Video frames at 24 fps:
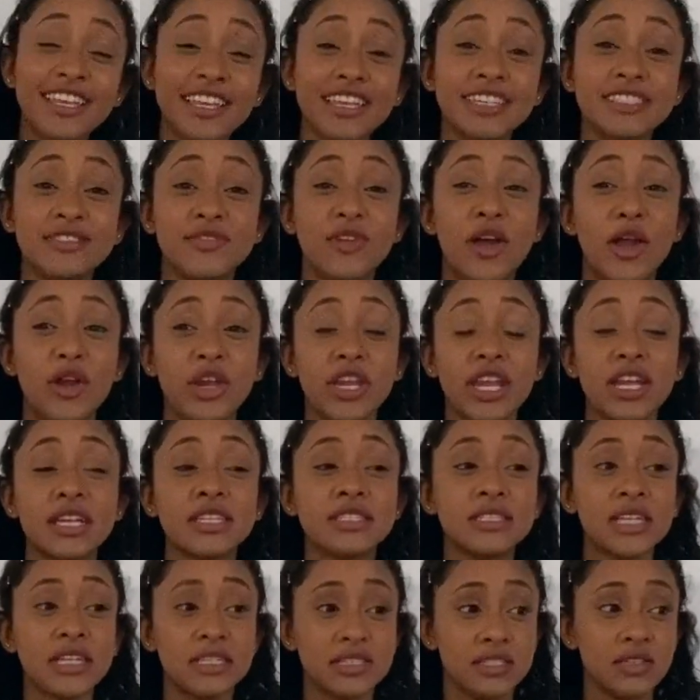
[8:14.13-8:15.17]
is very
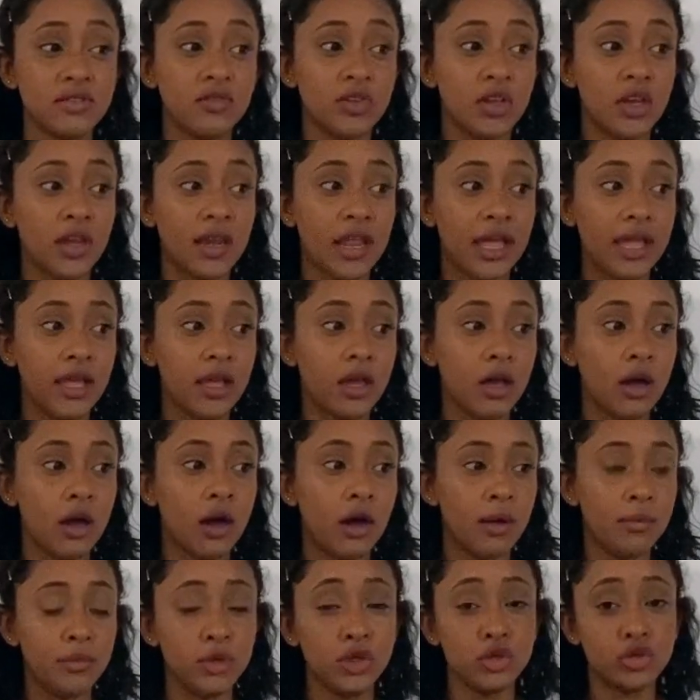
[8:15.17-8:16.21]
extensive in like
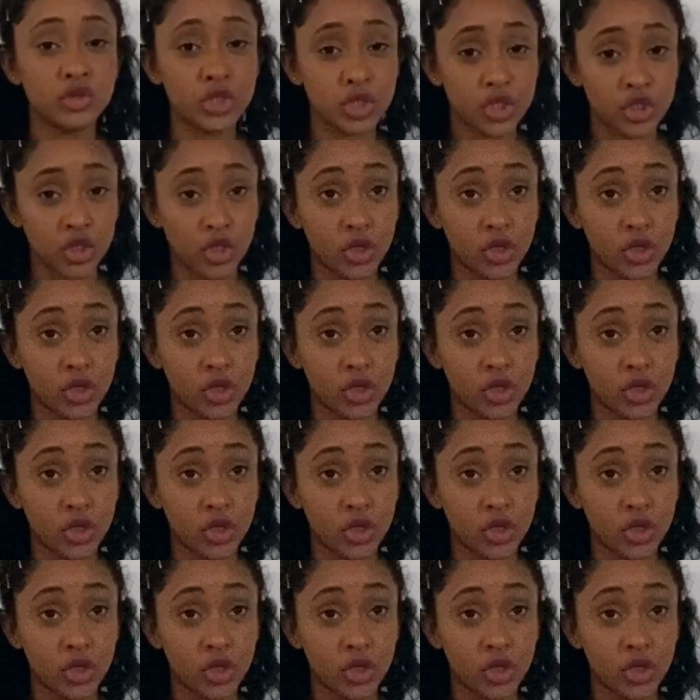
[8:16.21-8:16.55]
nutrition,